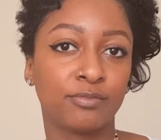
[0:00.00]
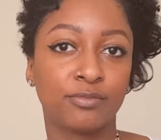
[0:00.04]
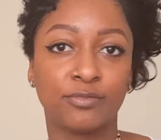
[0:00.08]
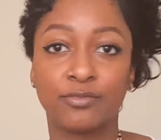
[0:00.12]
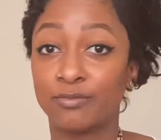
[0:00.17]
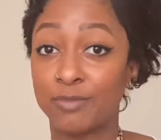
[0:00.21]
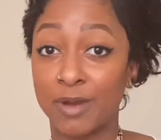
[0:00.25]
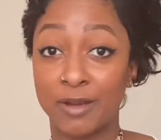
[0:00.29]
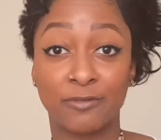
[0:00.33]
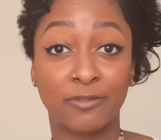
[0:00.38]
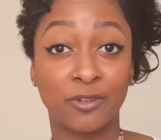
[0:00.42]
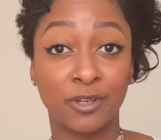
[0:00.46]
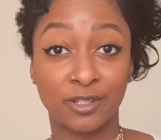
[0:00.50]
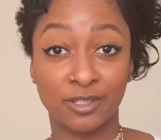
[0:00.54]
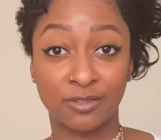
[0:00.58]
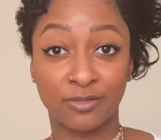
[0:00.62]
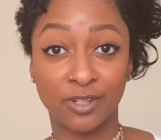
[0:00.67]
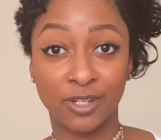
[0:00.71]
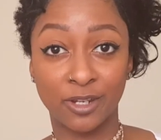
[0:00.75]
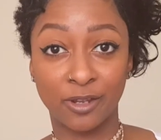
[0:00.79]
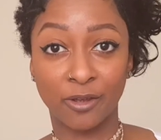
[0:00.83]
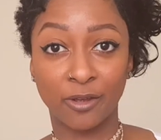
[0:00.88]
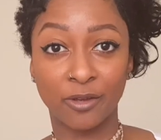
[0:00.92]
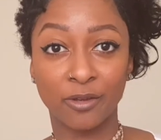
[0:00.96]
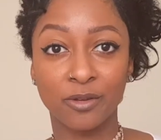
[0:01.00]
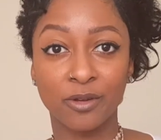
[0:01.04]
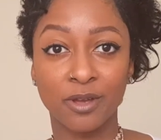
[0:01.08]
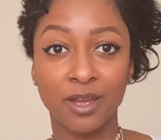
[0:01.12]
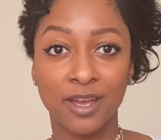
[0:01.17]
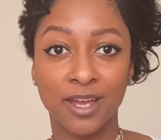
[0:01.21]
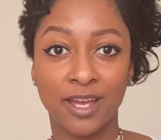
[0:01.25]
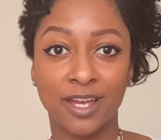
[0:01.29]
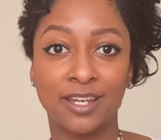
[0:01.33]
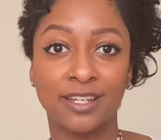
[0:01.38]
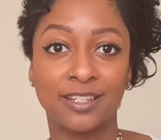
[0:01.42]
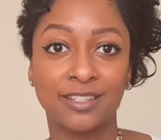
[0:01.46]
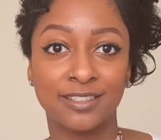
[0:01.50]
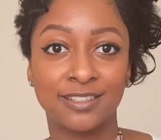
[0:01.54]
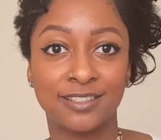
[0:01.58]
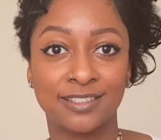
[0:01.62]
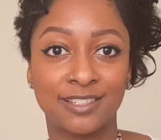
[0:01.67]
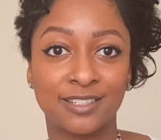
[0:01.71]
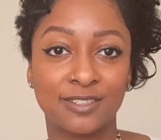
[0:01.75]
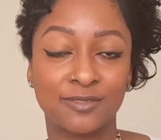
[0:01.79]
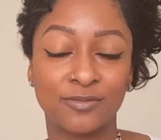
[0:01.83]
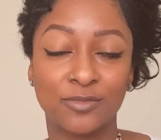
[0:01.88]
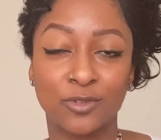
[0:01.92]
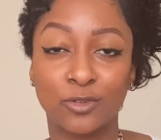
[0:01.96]
my first video,
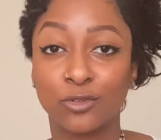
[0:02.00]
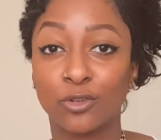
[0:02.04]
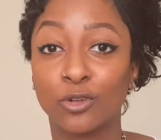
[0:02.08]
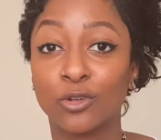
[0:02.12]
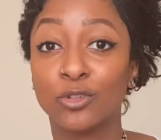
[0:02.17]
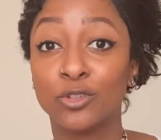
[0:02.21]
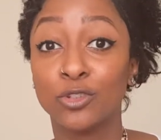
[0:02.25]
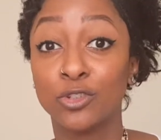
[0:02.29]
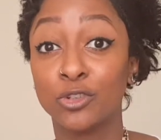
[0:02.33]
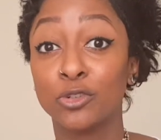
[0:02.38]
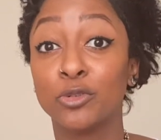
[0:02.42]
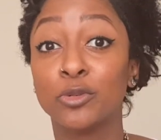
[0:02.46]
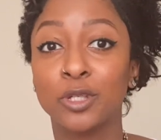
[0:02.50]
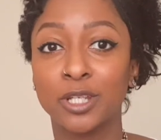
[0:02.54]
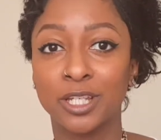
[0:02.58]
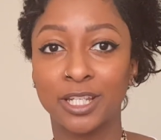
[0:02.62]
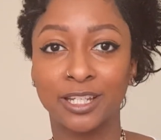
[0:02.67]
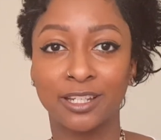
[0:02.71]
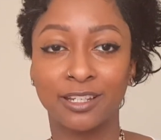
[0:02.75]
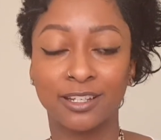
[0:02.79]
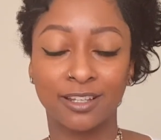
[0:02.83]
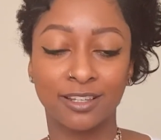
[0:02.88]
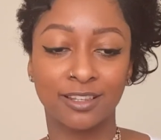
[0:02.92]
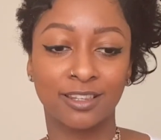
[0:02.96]
and if you're new here,